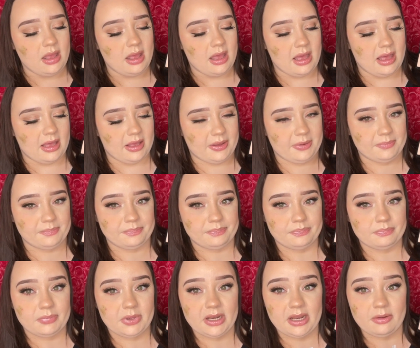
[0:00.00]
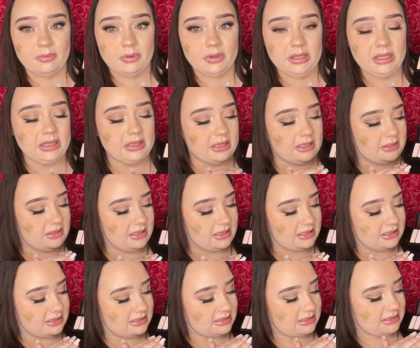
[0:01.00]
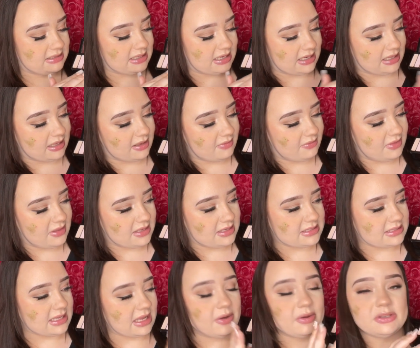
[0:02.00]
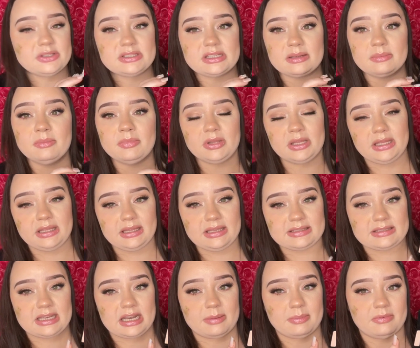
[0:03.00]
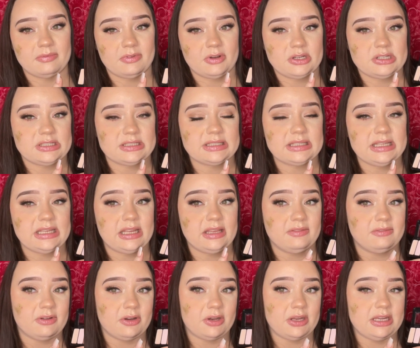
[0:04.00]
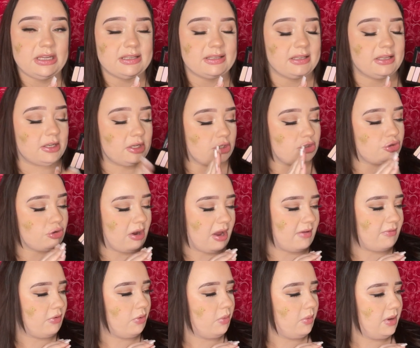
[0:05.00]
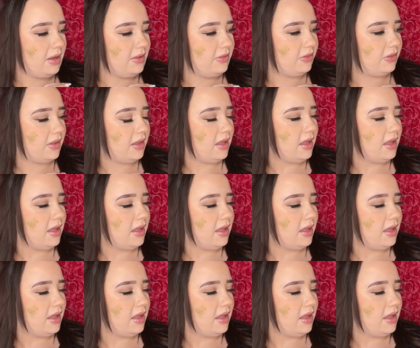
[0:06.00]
But I really like the aesthetic of this, how it's completely set up and very sleek and very easy to travel with.